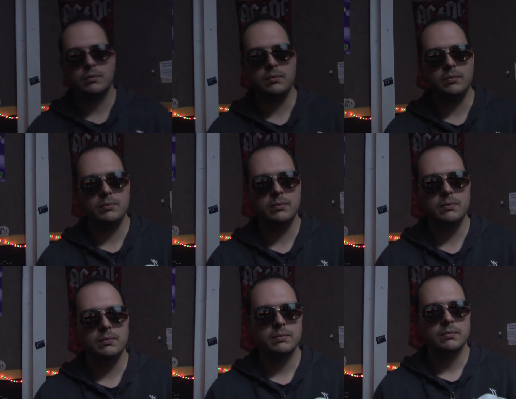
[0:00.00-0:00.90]

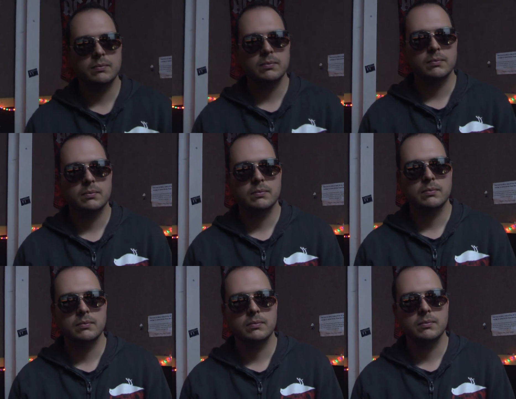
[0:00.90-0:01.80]

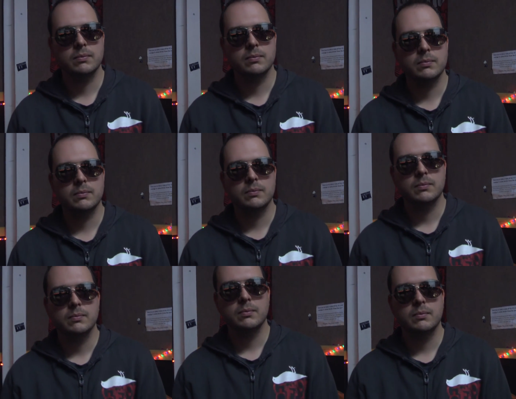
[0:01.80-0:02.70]

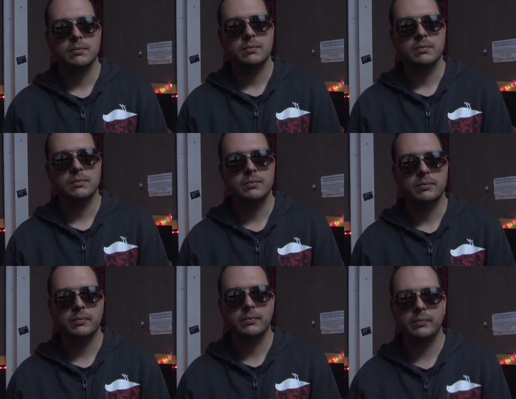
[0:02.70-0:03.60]

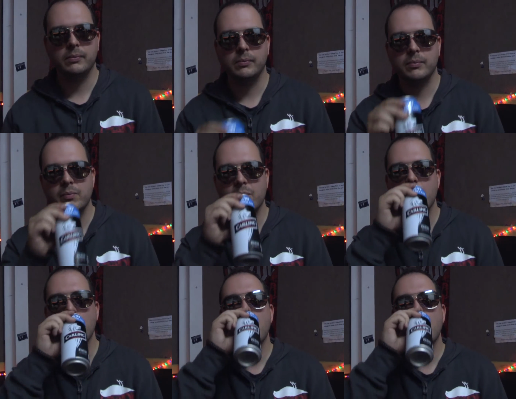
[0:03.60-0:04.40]
Nothing is said.